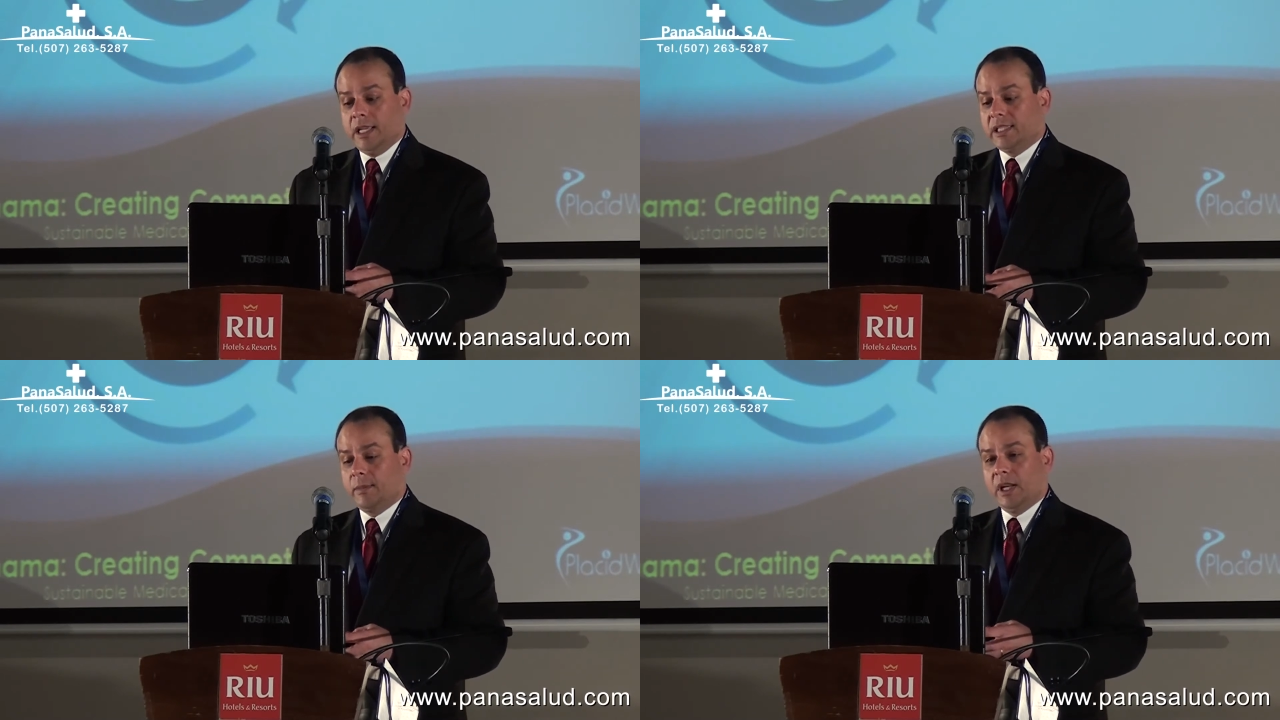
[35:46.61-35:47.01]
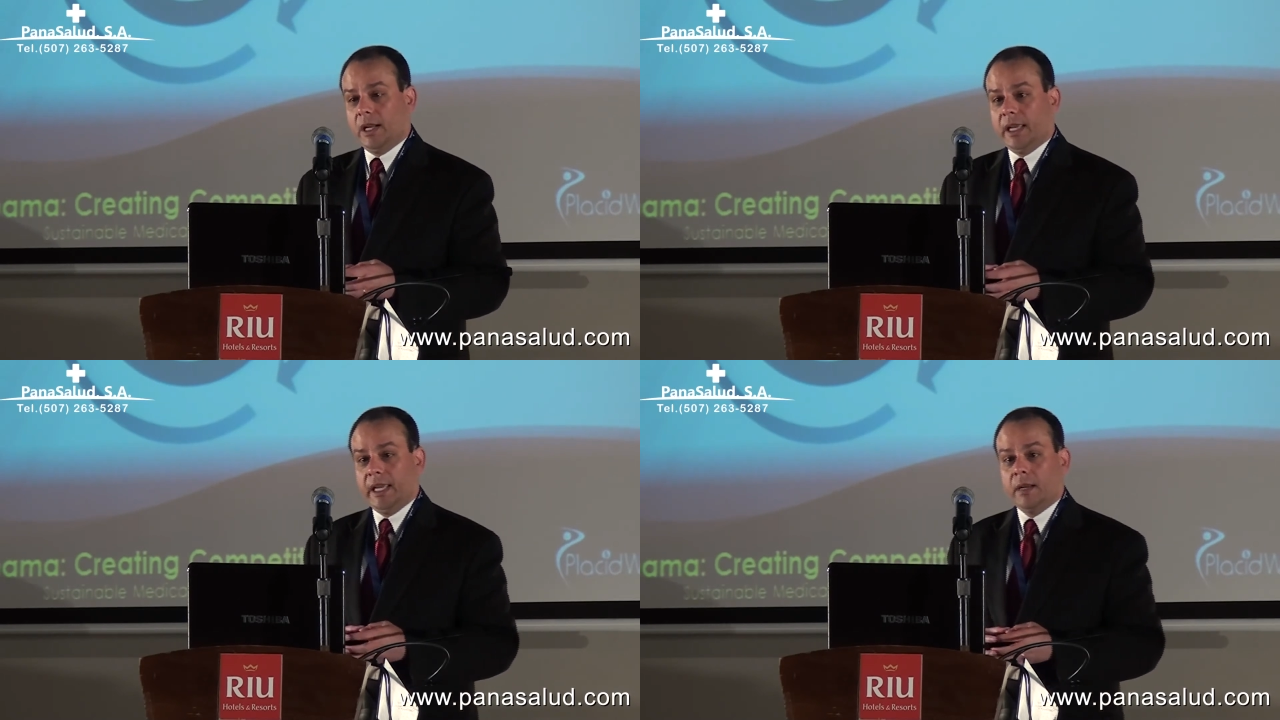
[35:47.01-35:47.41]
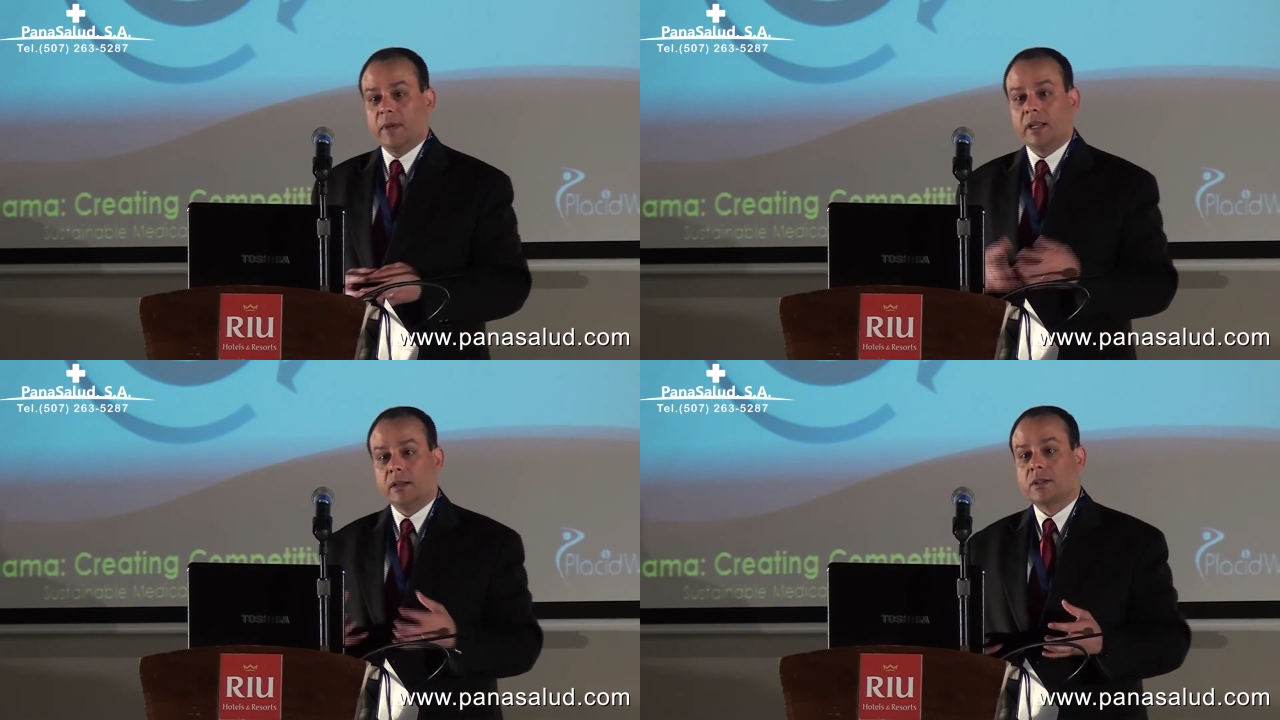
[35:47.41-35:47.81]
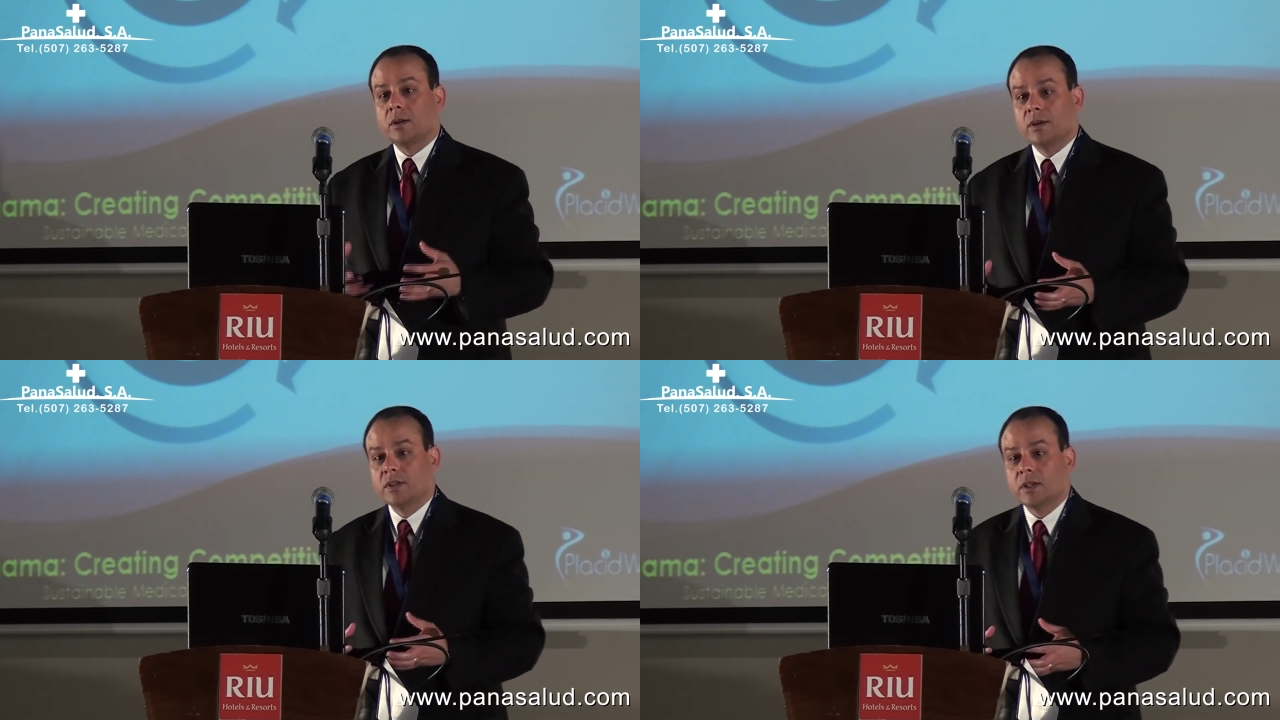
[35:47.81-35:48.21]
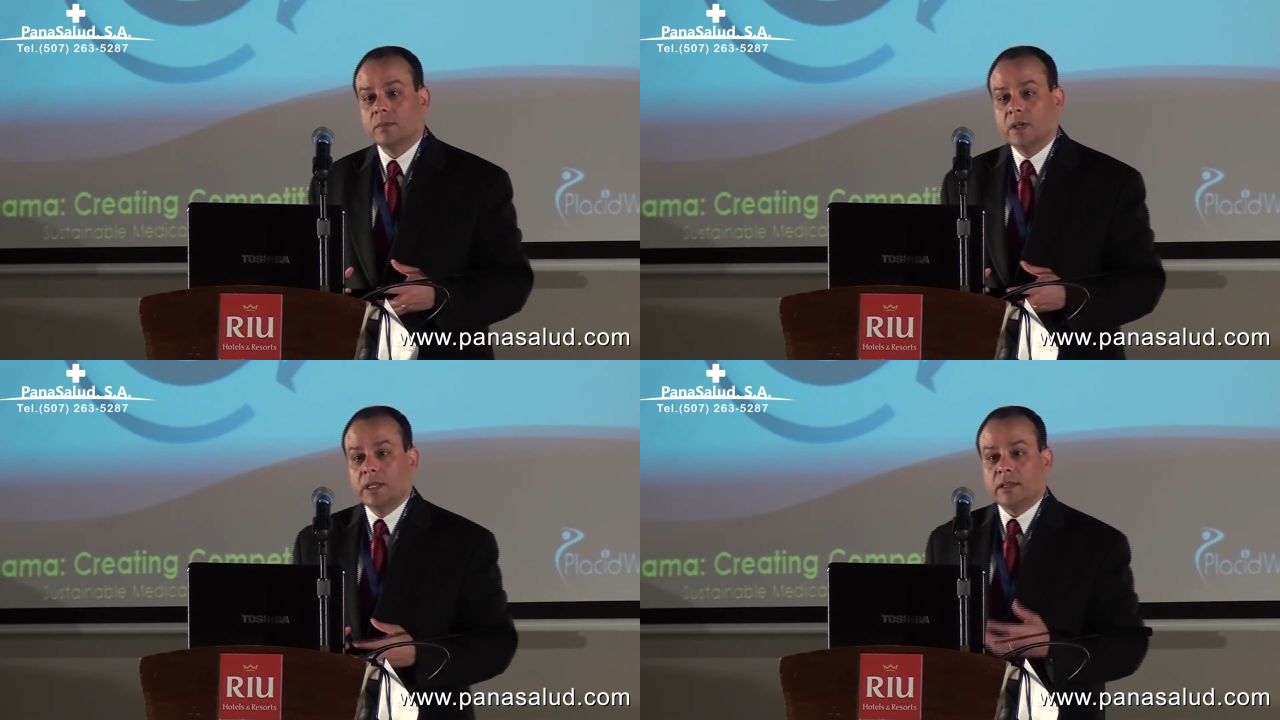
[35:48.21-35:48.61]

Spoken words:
Similarly, in medical tourism,